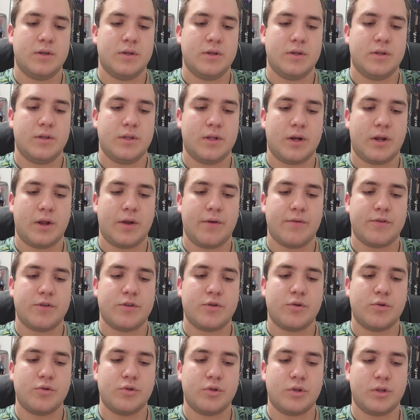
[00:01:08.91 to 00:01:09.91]
And then I have
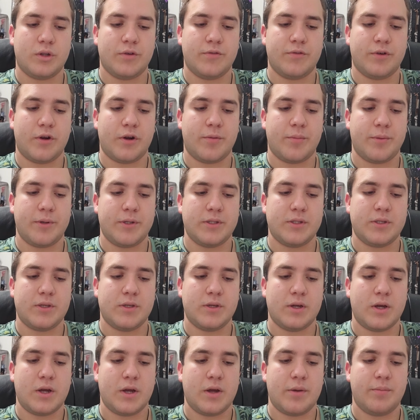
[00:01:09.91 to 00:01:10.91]
social environment.
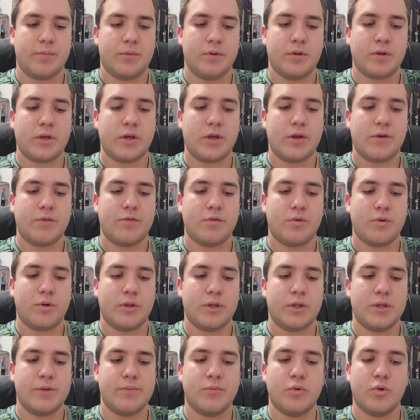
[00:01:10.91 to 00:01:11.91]
I'm looking for
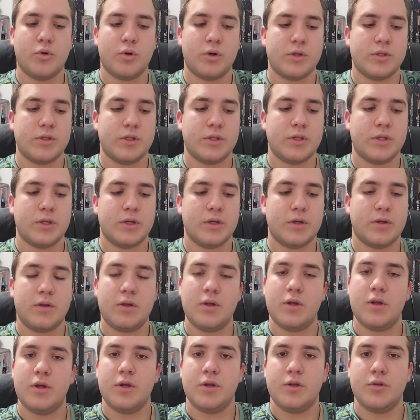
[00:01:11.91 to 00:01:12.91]
the mores and the
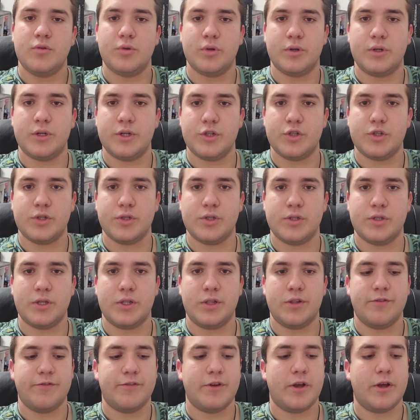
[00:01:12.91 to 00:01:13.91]
traditions and
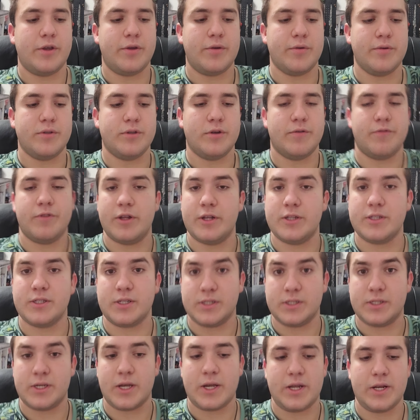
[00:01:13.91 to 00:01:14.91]
the values of that
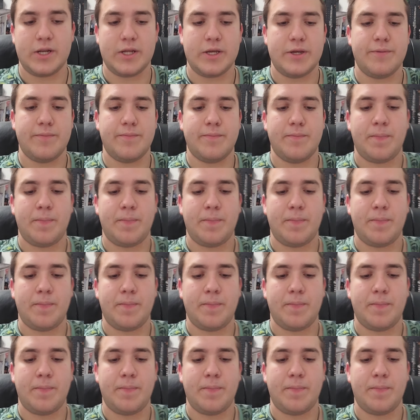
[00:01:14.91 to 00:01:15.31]
society.